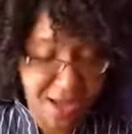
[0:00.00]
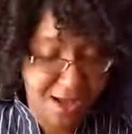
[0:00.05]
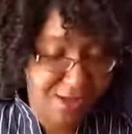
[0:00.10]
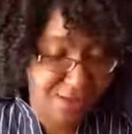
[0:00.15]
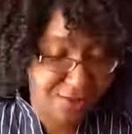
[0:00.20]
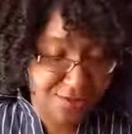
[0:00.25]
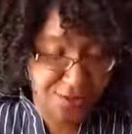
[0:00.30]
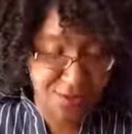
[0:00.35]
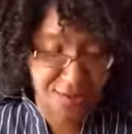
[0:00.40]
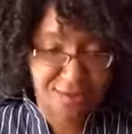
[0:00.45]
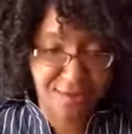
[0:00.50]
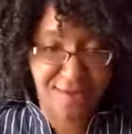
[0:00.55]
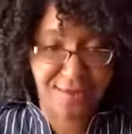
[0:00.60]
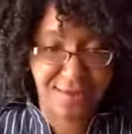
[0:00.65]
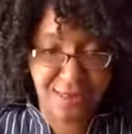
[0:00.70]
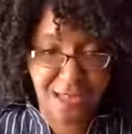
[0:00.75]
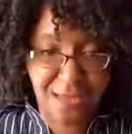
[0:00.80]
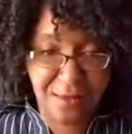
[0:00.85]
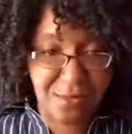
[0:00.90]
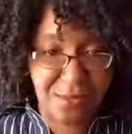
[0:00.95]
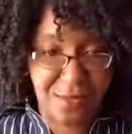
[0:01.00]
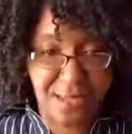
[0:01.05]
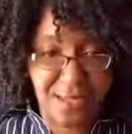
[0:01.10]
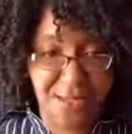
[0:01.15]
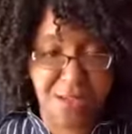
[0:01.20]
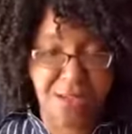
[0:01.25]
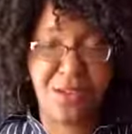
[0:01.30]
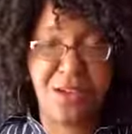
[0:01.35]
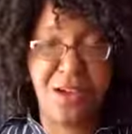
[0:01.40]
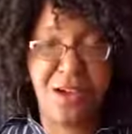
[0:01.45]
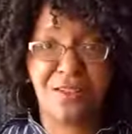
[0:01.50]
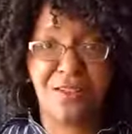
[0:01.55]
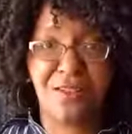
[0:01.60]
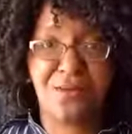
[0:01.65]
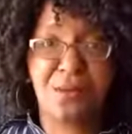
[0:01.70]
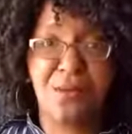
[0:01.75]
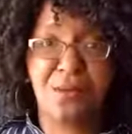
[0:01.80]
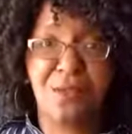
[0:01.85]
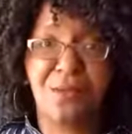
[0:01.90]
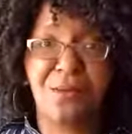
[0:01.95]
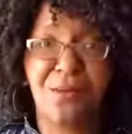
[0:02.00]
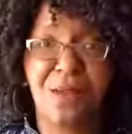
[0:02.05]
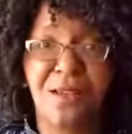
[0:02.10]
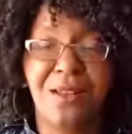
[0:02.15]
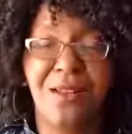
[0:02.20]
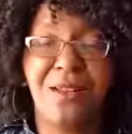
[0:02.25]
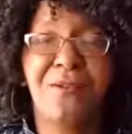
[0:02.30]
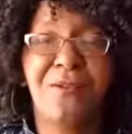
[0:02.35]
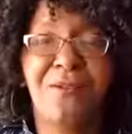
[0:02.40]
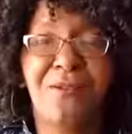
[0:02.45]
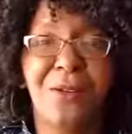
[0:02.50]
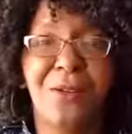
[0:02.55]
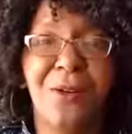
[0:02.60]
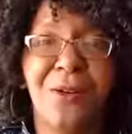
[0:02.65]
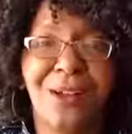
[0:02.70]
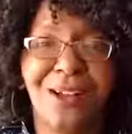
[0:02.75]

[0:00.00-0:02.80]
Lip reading: All sorts of things happen, like your dog is rolling around on the floor